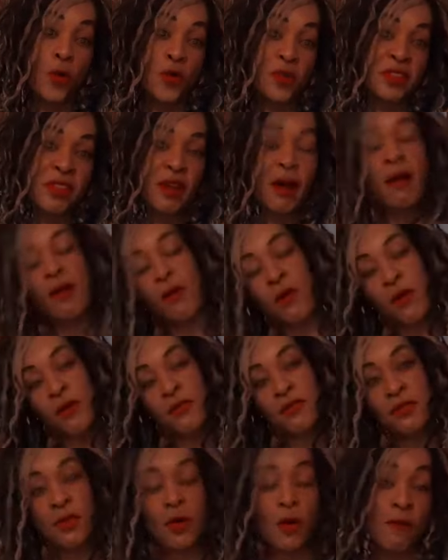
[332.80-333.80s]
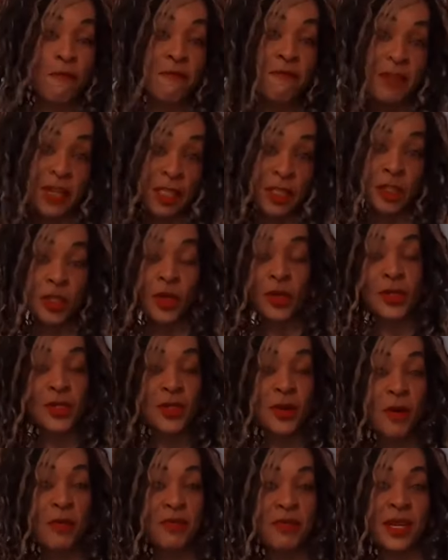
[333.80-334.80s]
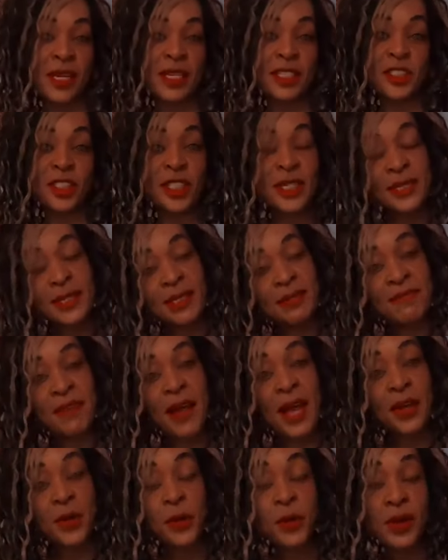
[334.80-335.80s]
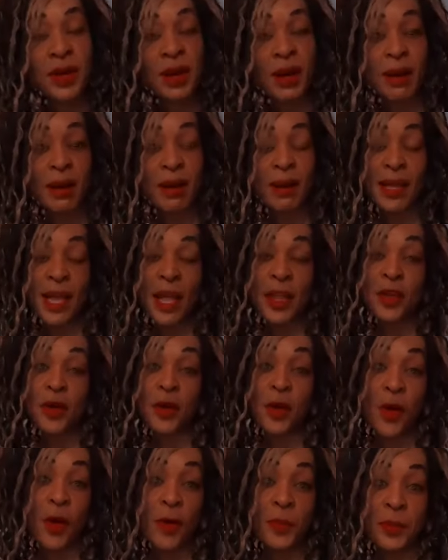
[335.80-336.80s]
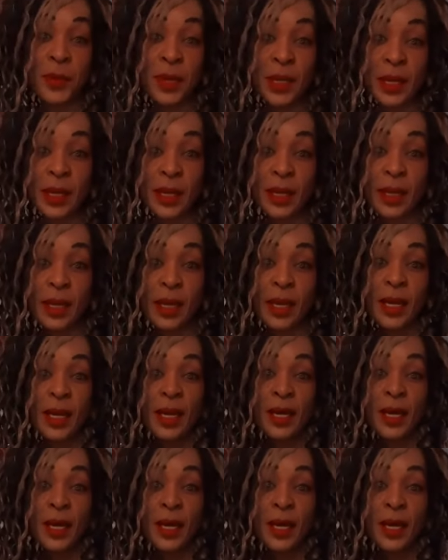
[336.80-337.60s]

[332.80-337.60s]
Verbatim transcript: author of Confessions of a Justified Hooker. Get your copy,